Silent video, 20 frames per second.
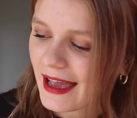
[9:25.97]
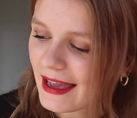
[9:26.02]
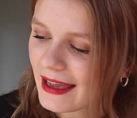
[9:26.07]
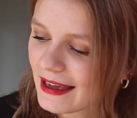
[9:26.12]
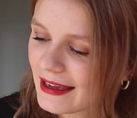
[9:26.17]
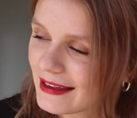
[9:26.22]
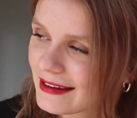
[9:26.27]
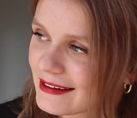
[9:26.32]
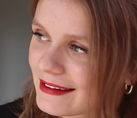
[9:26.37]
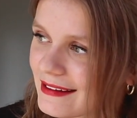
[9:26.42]

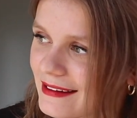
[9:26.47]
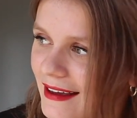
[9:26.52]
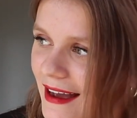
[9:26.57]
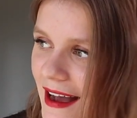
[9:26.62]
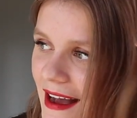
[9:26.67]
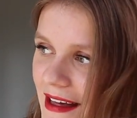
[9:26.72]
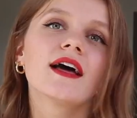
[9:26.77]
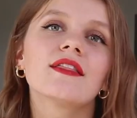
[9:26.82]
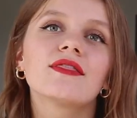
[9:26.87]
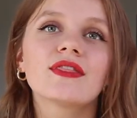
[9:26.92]
And yeah,
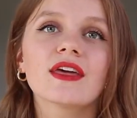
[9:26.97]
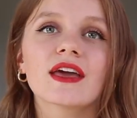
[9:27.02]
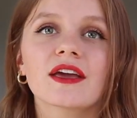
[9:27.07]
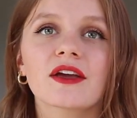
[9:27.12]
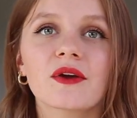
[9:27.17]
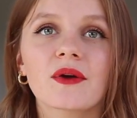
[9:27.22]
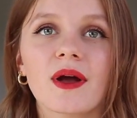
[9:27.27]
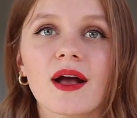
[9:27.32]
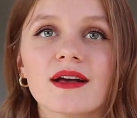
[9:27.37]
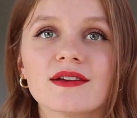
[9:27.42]
thank
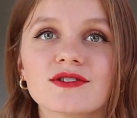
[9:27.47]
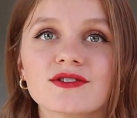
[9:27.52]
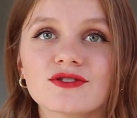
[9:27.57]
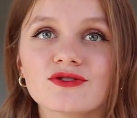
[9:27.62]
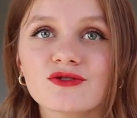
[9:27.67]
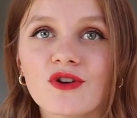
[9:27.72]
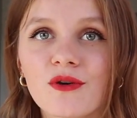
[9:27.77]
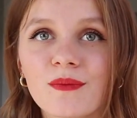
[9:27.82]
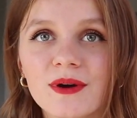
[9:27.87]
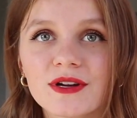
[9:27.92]
you guys
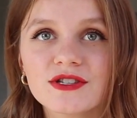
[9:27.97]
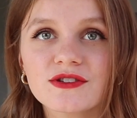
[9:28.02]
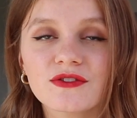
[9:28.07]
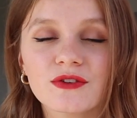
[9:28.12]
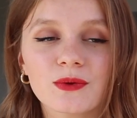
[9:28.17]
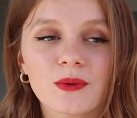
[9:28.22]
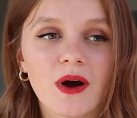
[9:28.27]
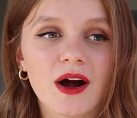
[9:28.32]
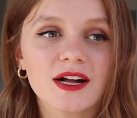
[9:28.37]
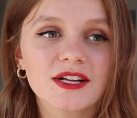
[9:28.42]
so much
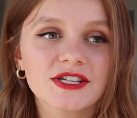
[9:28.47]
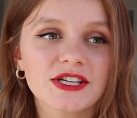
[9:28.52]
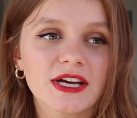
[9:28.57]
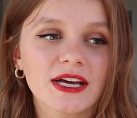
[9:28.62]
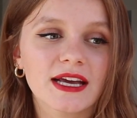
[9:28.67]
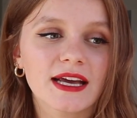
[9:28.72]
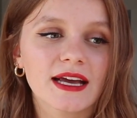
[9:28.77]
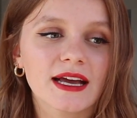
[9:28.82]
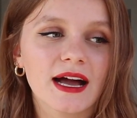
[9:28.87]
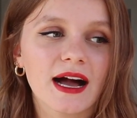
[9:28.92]
for
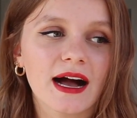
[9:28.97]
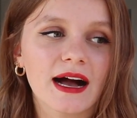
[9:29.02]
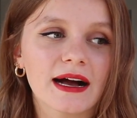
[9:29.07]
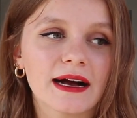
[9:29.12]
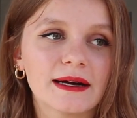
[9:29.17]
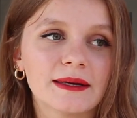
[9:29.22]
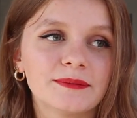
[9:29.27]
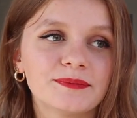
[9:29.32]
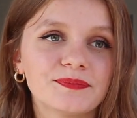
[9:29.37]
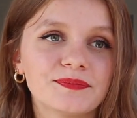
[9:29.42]
watching.
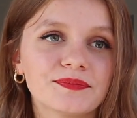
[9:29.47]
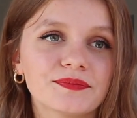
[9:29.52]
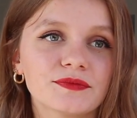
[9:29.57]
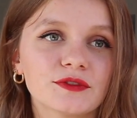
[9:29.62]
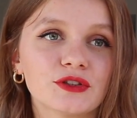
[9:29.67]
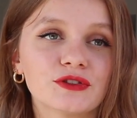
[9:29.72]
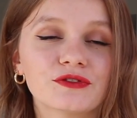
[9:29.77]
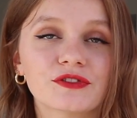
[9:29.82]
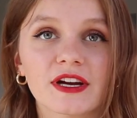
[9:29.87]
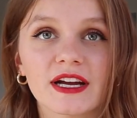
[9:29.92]

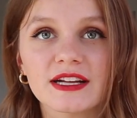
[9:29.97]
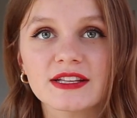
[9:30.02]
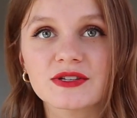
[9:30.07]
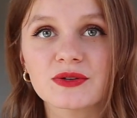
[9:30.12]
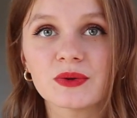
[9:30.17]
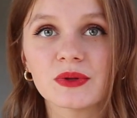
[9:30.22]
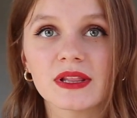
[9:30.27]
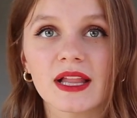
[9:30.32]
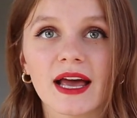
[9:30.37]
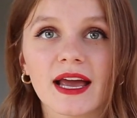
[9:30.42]
Don't forget
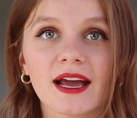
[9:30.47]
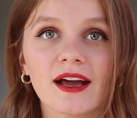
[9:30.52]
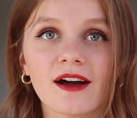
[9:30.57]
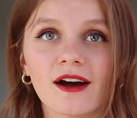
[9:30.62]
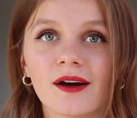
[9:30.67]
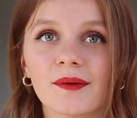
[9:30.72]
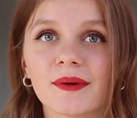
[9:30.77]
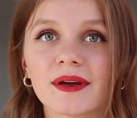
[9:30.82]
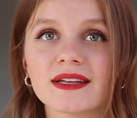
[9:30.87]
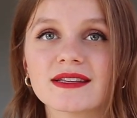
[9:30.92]
to like,
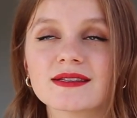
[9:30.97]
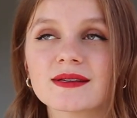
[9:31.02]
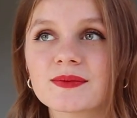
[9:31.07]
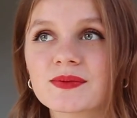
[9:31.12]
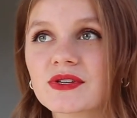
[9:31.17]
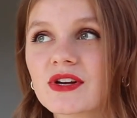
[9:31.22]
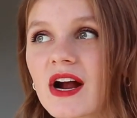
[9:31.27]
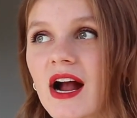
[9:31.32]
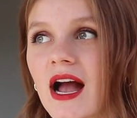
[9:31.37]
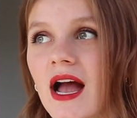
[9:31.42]
comment, and
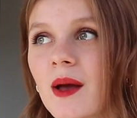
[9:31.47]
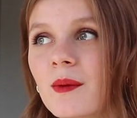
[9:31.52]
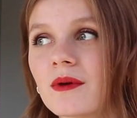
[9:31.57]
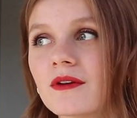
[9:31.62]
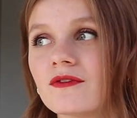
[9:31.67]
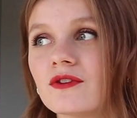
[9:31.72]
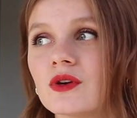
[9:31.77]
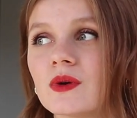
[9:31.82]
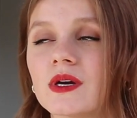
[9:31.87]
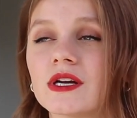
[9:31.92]
subscribe
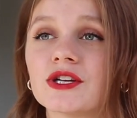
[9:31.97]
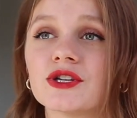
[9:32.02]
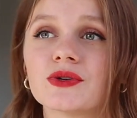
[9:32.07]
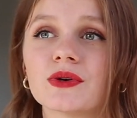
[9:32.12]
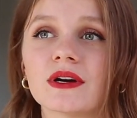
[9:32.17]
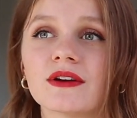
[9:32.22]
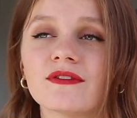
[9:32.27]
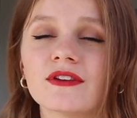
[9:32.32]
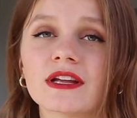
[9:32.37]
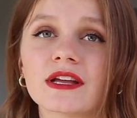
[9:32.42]
if you
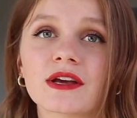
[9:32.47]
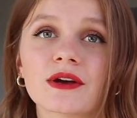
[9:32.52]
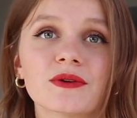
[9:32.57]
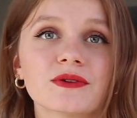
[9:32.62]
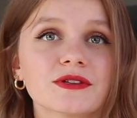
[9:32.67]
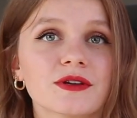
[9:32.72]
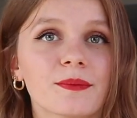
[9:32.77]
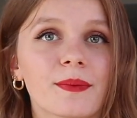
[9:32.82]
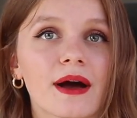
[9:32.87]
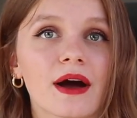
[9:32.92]
enjoy
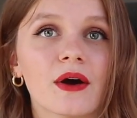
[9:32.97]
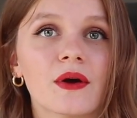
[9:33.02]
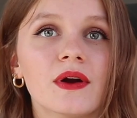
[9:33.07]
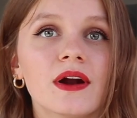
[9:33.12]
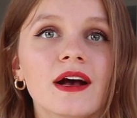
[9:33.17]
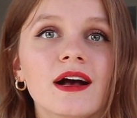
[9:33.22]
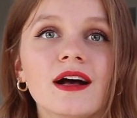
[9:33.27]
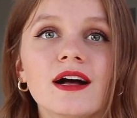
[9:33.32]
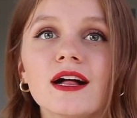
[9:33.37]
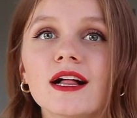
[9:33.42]
videos about
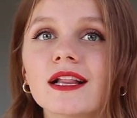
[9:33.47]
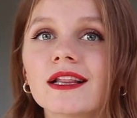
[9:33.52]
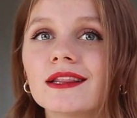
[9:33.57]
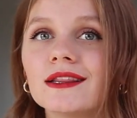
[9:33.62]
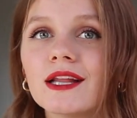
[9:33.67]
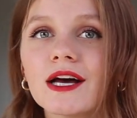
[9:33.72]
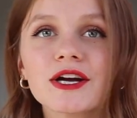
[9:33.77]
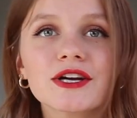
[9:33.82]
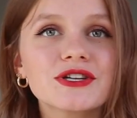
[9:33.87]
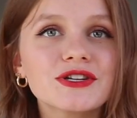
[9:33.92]

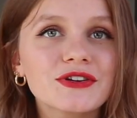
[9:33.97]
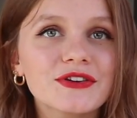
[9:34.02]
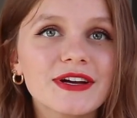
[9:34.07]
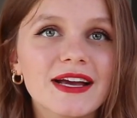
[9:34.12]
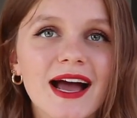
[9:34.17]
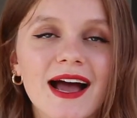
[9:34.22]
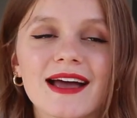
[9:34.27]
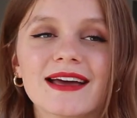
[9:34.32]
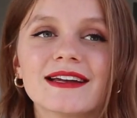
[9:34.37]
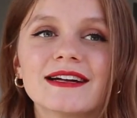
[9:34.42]

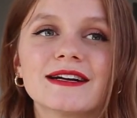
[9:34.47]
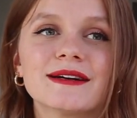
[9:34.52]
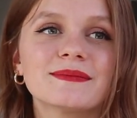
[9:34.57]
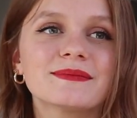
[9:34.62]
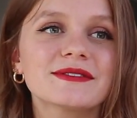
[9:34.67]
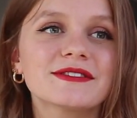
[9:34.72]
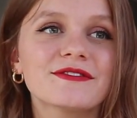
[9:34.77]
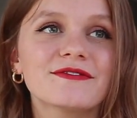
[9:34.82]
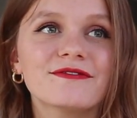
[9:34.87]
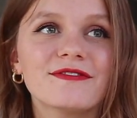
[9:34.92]
luxury
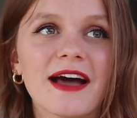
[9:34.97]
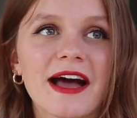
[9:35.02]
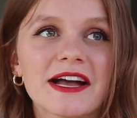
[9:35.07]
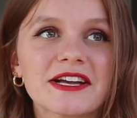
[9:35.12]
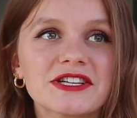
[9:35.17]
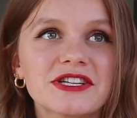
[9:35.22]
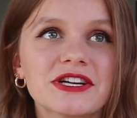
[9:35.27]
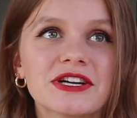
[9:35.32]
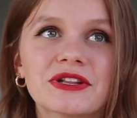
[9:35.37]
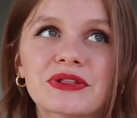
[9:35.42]
items,
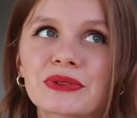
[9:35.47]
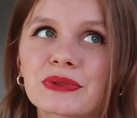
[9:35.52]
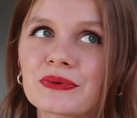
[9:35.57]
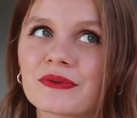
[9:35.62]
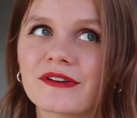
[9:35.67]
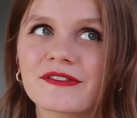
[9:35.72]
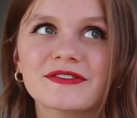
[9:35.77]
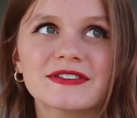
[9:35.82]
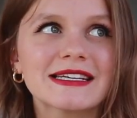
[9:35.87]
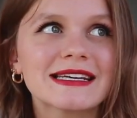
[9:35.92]
fashion,
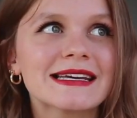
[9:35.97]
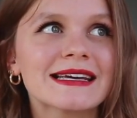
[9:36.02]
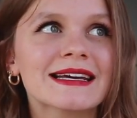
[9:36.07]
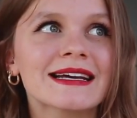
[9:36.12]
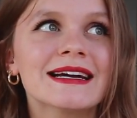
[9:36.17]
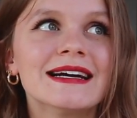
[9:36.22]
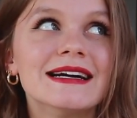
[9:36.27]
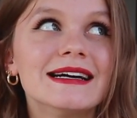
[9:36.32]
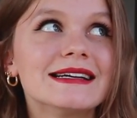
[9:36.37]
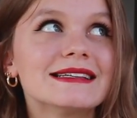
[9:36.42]

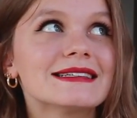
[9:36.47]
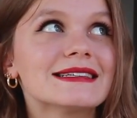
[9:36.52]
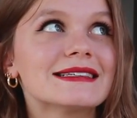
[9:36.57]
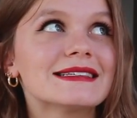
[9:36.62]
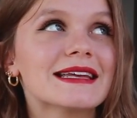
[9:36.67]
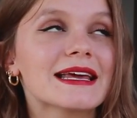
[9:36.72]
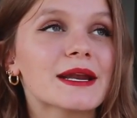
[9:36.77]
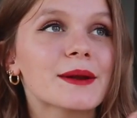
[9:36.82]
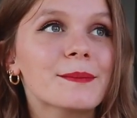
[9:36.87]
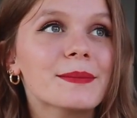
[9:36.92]
thrifting,
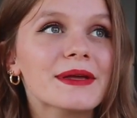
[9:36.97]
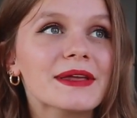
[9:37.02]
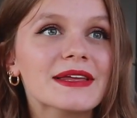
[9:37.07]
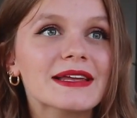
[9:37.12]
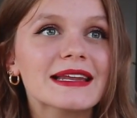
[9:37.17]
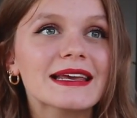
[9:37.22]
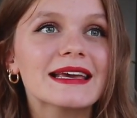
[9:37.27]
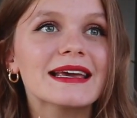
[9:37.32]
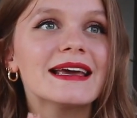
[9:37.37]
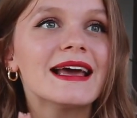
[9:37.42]

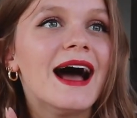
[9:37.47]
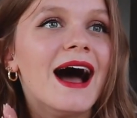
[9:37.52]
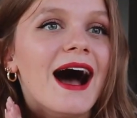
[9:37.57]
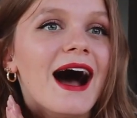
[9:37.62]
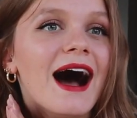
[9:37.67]
sustainability.